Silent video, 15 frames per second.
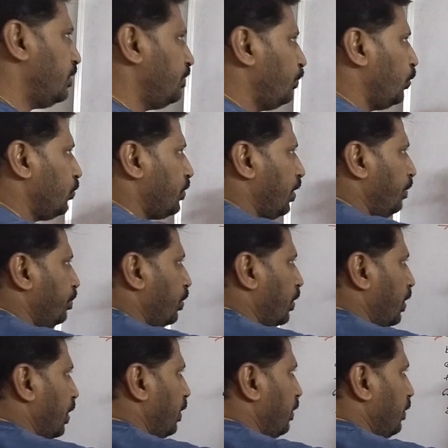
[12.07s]
is most
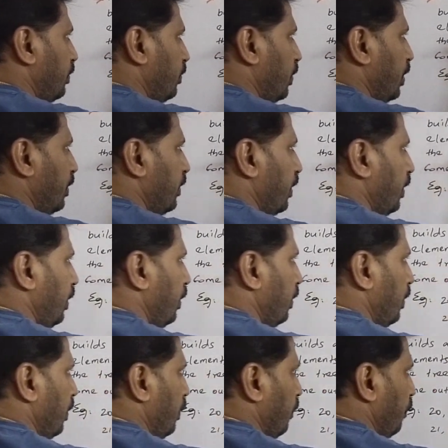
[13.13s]
important. What is it?
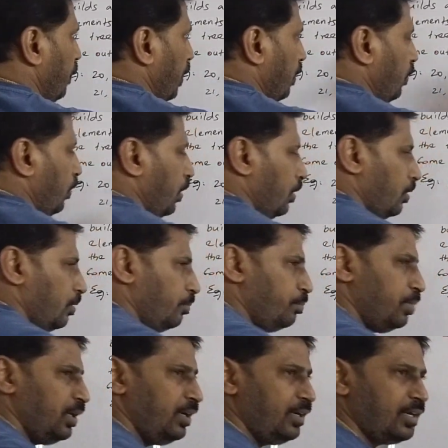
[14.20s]
We are going to
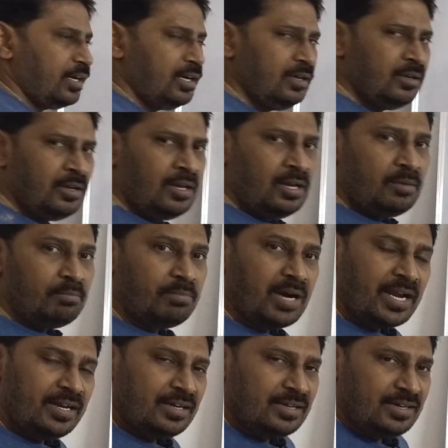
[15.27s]
build a
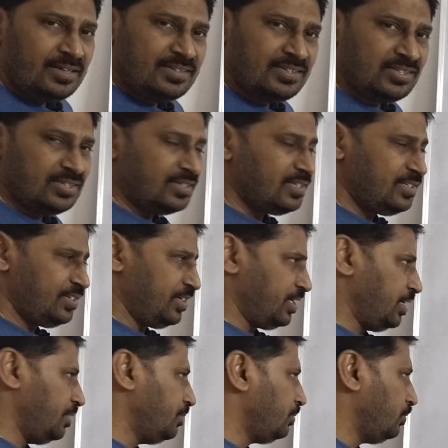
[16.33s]
binary search
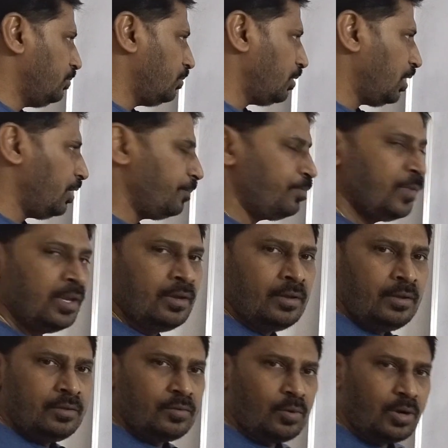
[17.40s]
tree. Okay.
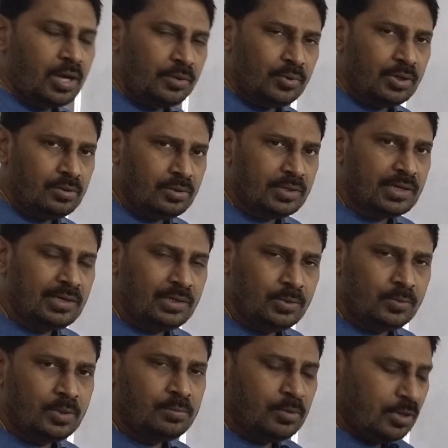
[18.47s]
So I want to tell
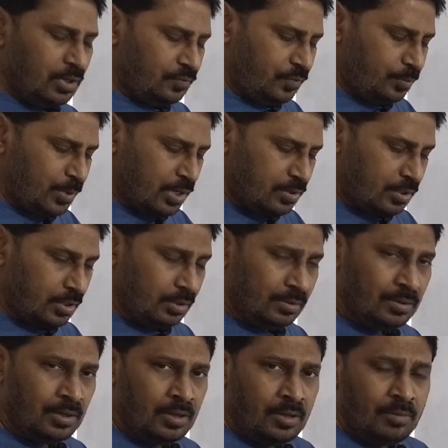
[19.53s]
you one more information.
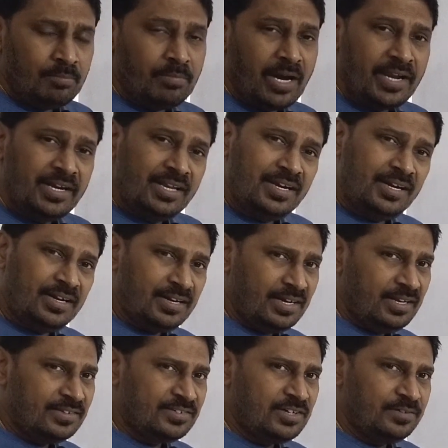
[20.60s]
Binary
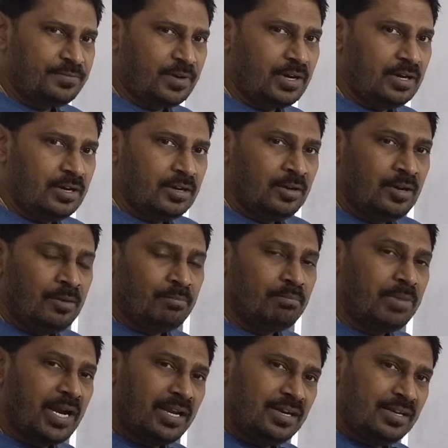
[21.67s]
tree is different.
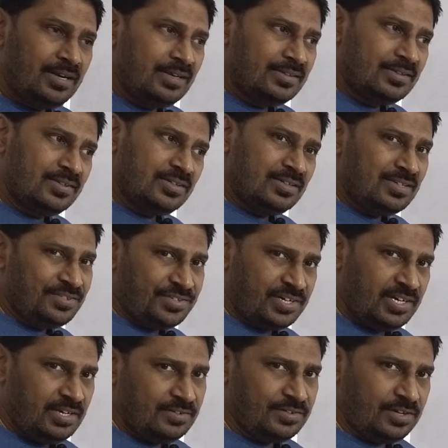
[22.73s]
Binary search
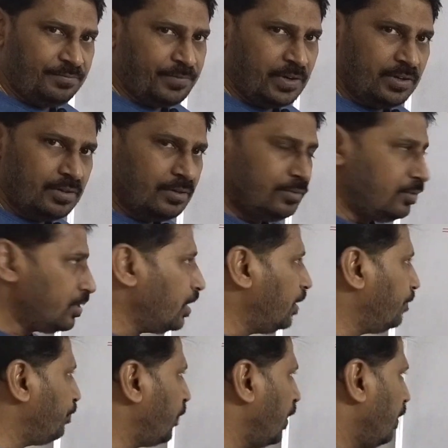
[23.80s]
tree is different.
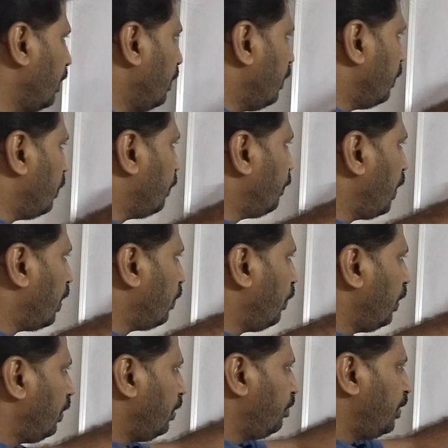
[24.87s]
Okay. So we are
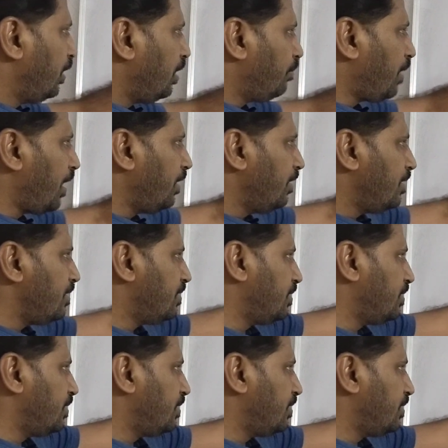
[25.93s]
going to build a binary